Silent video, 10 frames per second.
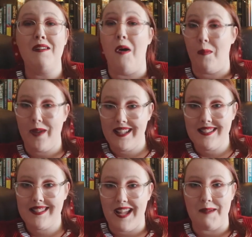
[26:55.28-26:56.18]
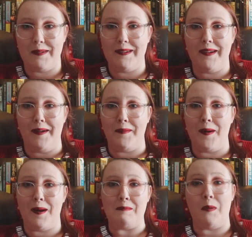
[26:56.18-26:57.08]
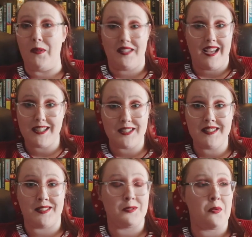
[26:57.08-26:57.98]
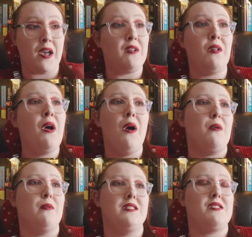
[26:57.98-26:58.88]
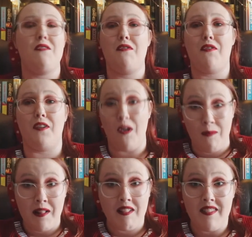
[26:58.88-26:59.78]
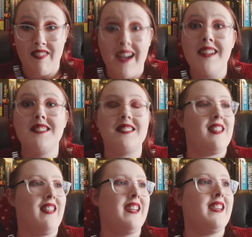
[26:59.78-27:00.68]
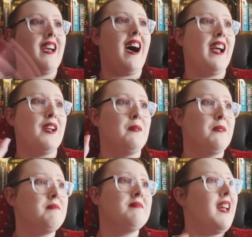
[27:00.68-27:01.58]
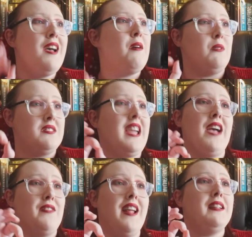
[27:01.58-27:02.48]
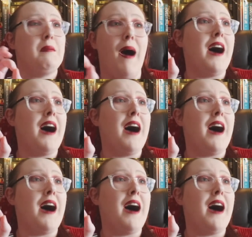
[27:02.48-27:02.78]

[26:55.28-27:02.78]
comments about our politicians as well was phenomenal in this. Like, I will definitely